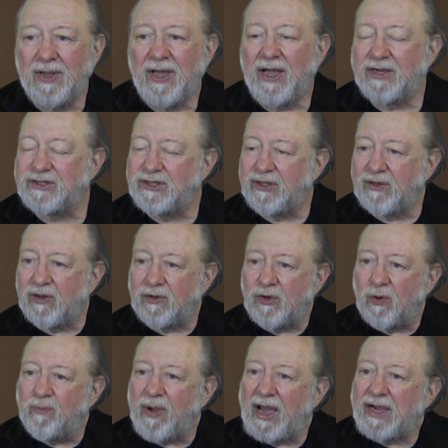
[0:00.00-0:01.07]
And she could
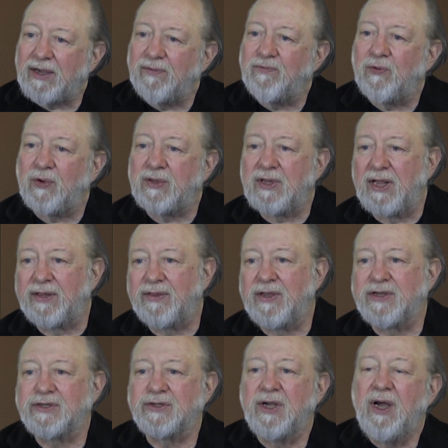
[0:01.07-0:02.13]
go back and forth like
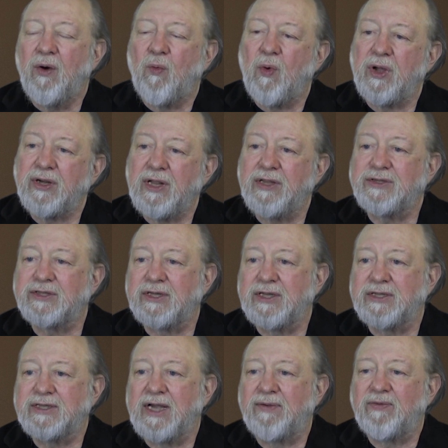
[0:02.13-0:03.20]
this, one
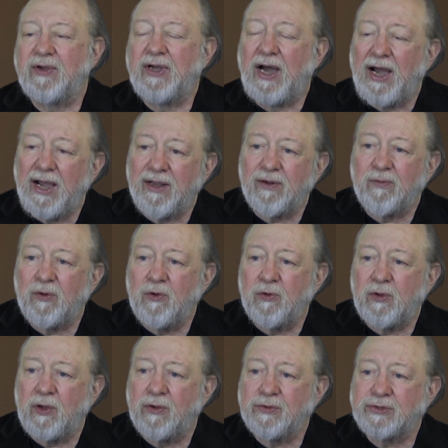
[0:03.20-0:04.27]
instance having high
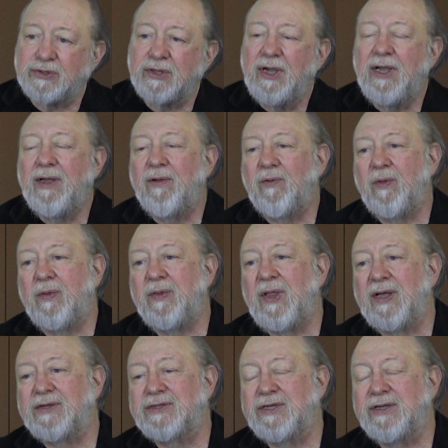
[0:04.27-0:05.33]
glucose, the
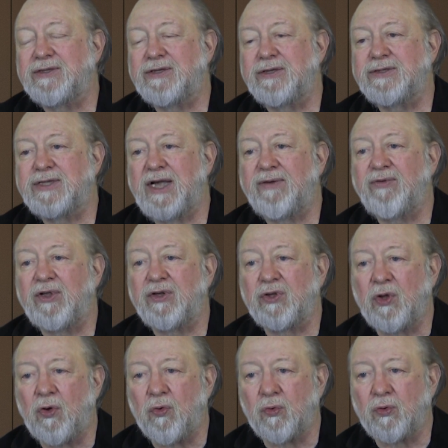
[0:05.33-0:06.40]
next instance having
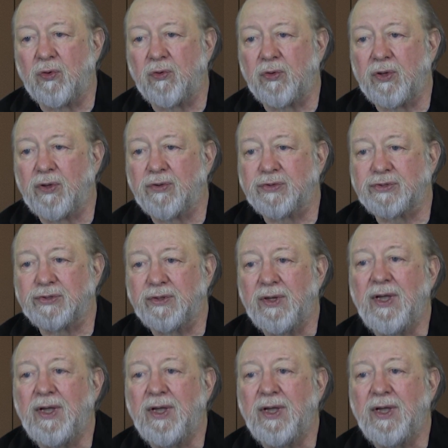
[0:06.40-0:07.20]
low glucose.